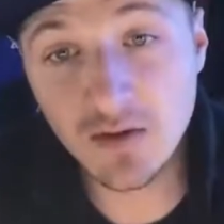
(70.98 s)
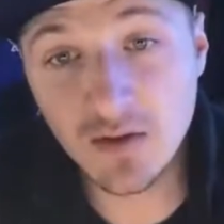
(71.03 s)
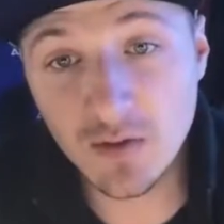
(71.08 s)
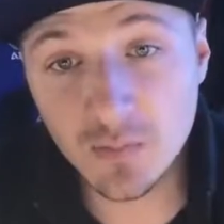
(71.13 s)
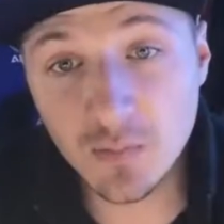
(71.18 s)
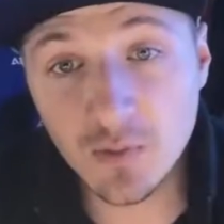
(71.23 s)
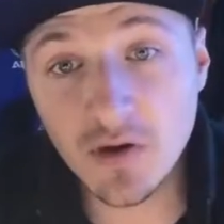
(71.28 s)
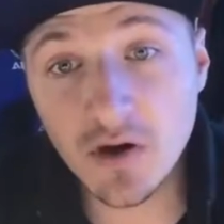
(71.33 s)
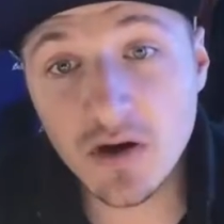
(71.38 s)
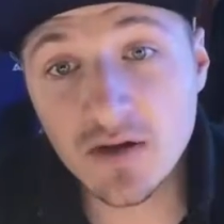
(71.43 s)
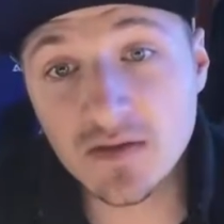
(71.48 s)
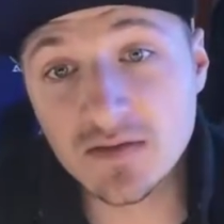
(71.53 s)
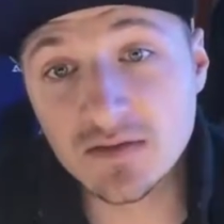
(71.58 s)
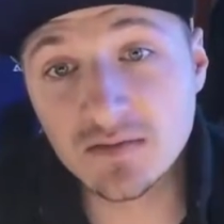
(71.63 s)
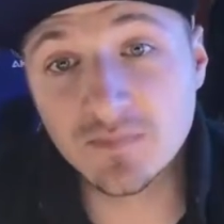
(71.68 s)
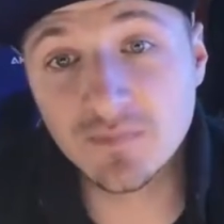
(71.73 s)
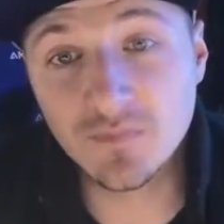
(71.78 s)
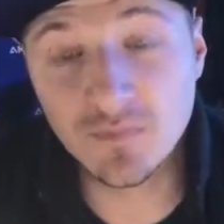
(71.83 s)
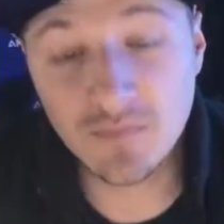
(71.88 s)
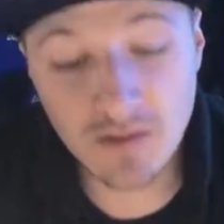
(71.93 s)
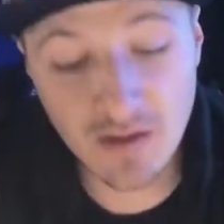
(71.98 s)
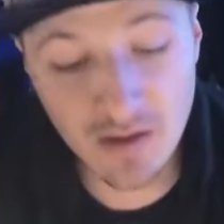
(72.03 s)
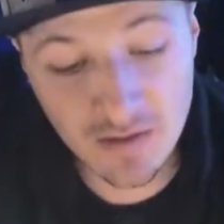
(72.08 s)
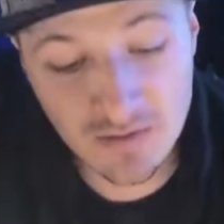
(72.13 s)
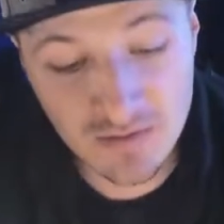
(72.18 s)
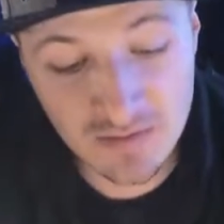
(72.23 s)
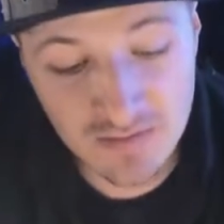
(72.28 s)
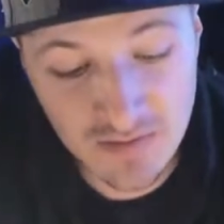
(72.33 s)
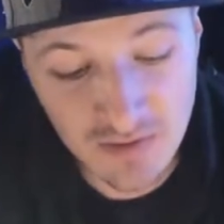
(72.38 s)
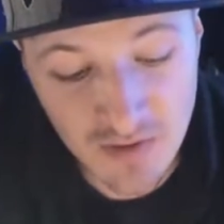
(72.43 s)
they're pretty awesome. They
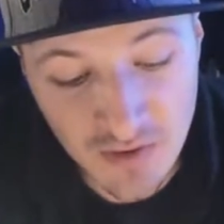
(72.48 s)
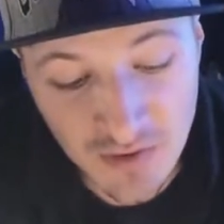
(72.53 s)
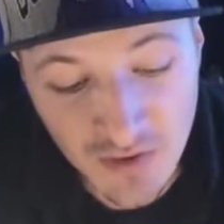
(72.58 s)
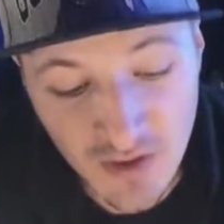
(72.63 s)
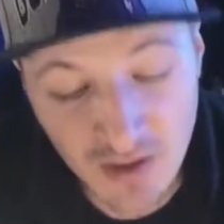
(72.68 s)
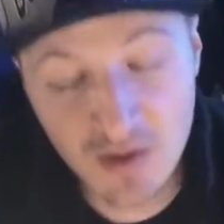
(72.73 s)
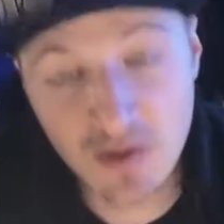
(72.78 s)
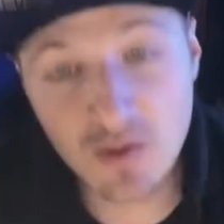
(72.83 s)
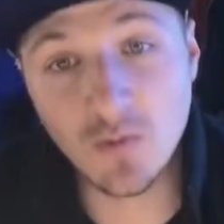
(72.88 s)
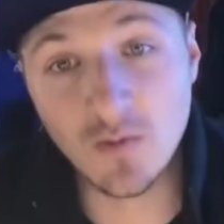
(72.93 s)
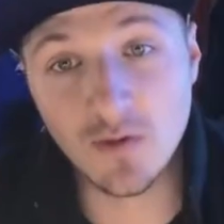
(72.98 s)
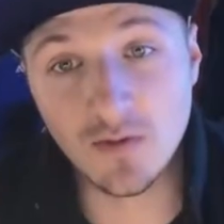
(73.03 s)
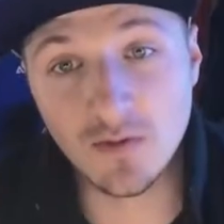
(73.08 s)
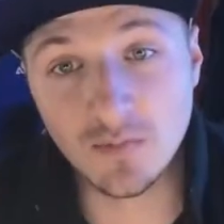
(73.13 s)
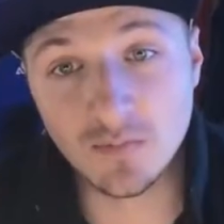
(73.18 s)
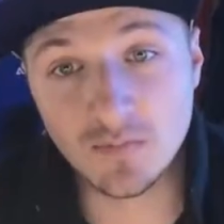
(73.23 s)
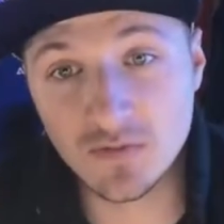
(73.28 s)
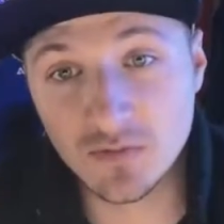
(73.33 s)
actually say thank you on them,